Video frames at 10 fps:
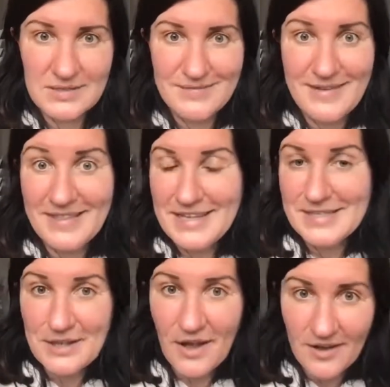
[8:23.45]

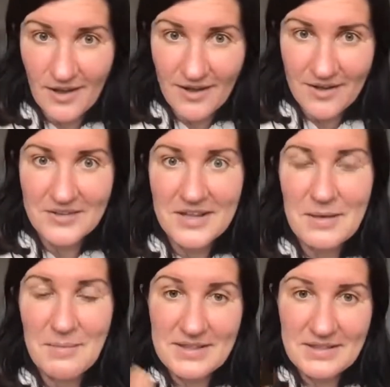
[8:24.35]
That's not all,
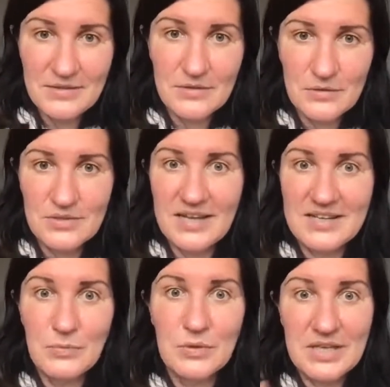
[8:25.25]
but
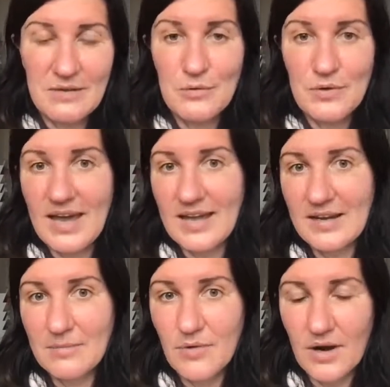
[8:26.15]
that will give you an
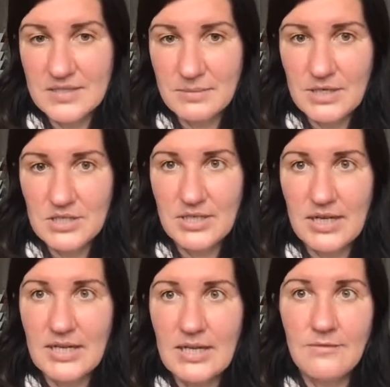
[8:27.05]
approximation.
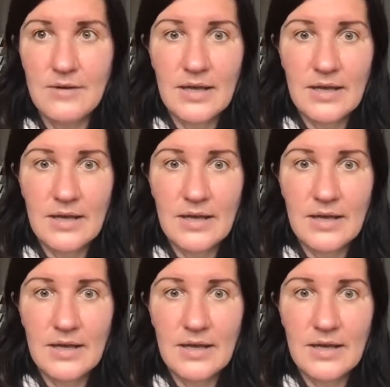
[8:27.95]
And if